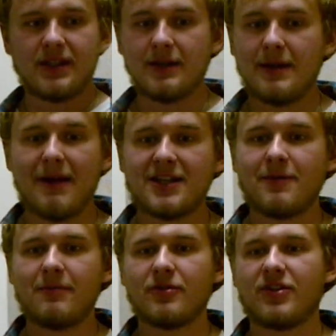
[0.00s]
it makes
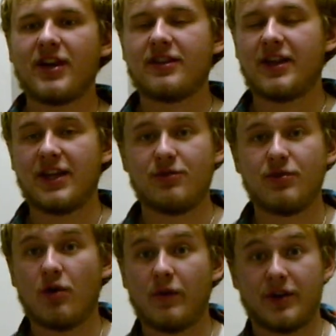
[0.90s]
people think that you
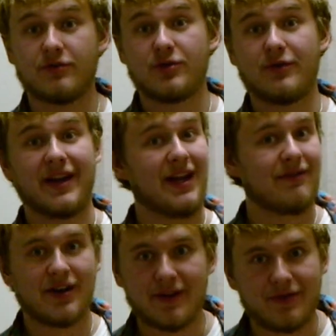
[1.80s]
know what you're doing
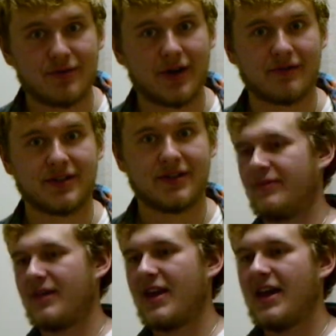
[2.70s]
even if you don't.
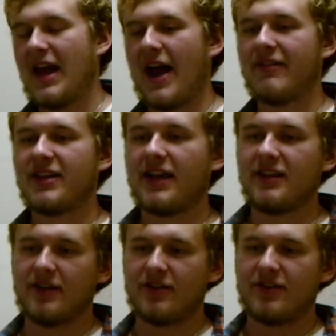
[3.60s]
Having that
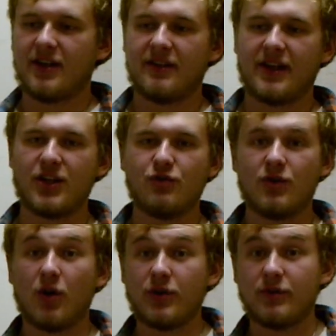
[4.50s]
little thing that you
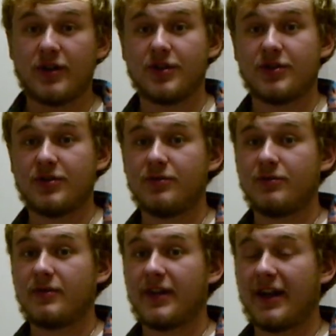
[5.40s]
know you can do
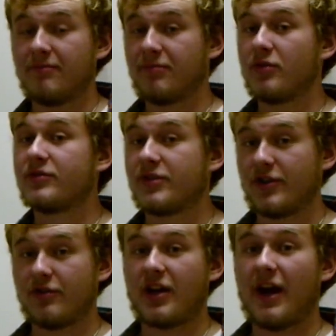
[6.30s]
can bolster
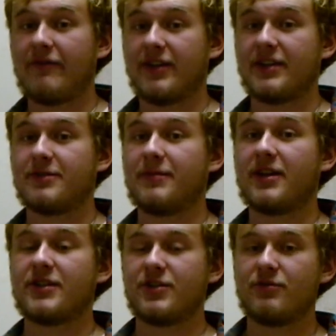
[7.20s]
your confidence
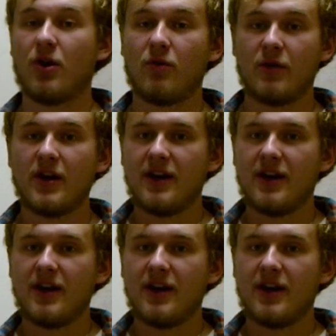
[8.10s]
because you know